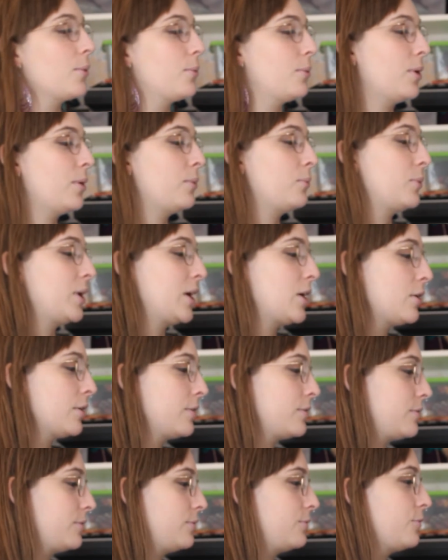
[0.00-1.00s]
what we got
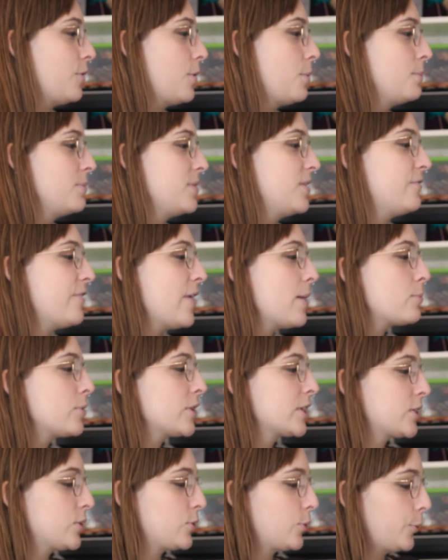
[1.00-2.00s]
from the
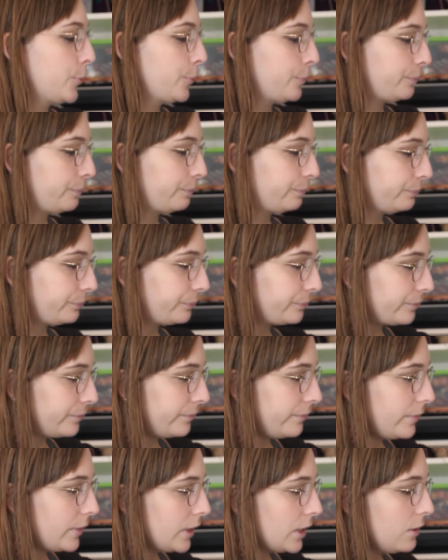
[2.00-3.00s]
fabric store.
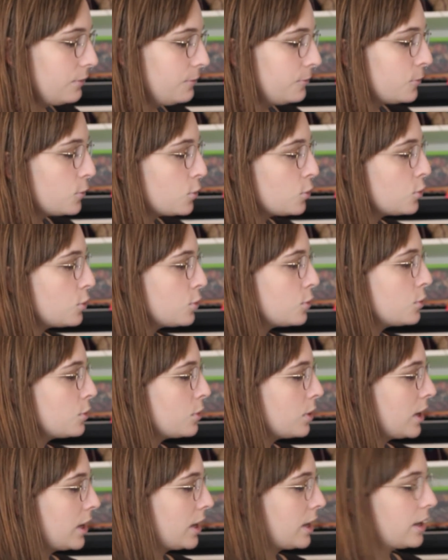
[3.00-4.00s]

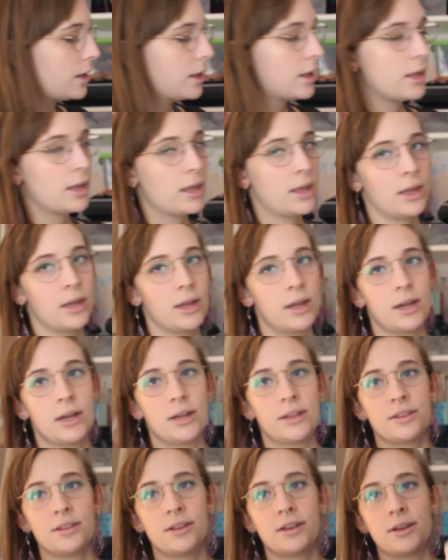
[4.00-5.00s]
For
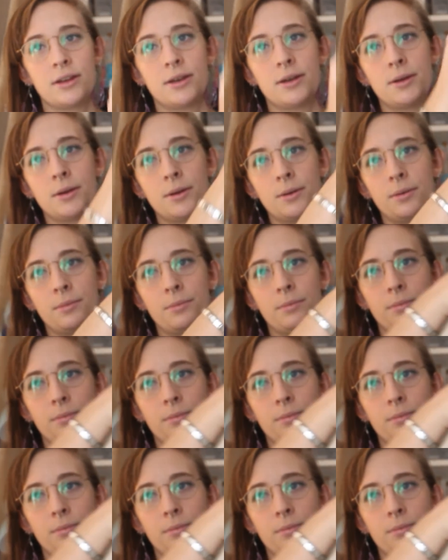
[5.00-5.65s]
the